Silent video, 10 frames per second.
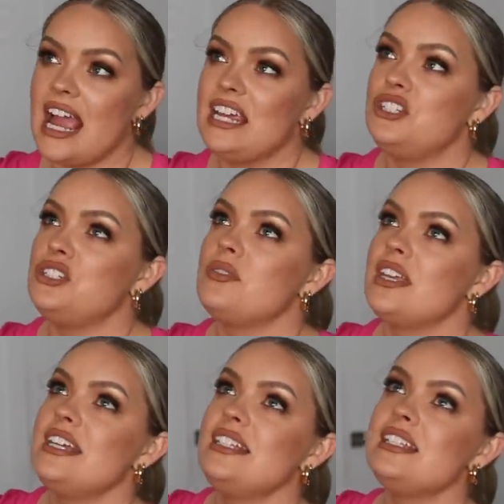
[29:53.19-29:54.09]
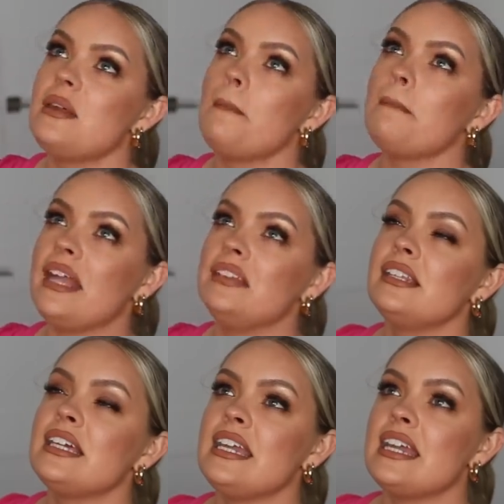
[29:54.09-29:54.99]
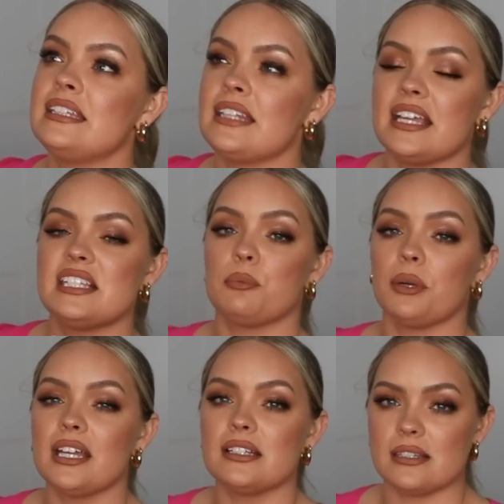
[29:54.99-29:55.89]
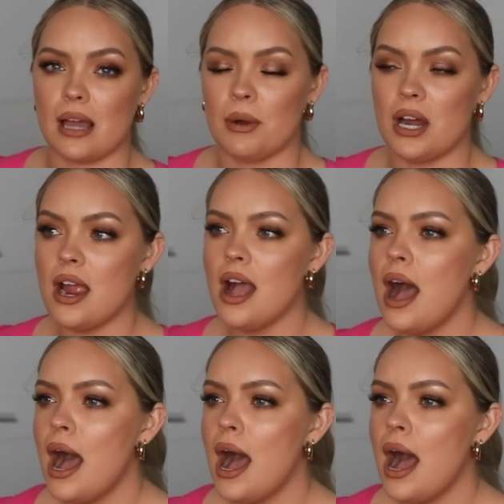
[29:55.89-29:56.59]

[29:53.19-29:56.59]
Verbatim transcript: I do this mainly in like spring and summer,